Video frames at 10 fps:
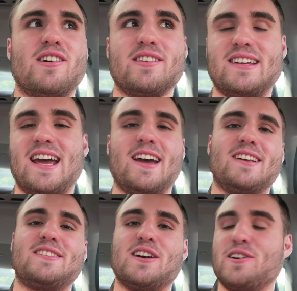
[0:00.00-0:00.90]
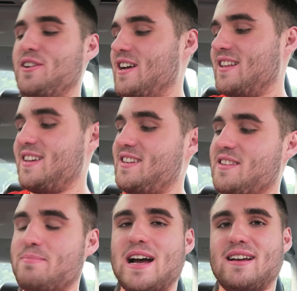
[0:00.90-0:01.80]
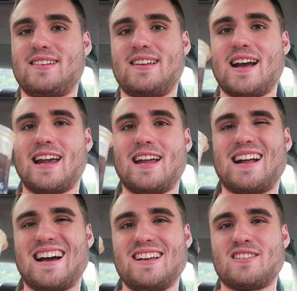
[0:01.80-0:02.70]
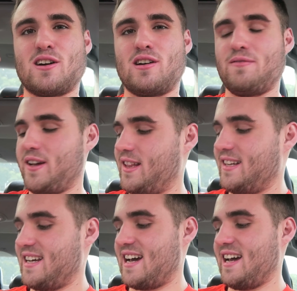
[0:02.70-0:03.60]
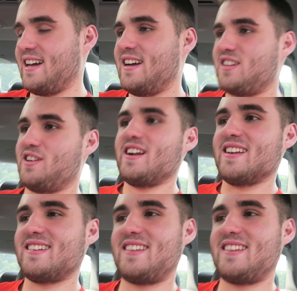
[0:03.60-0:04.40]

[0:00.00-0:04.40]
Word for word: all day. So this is my second iced coffee of the day. So it is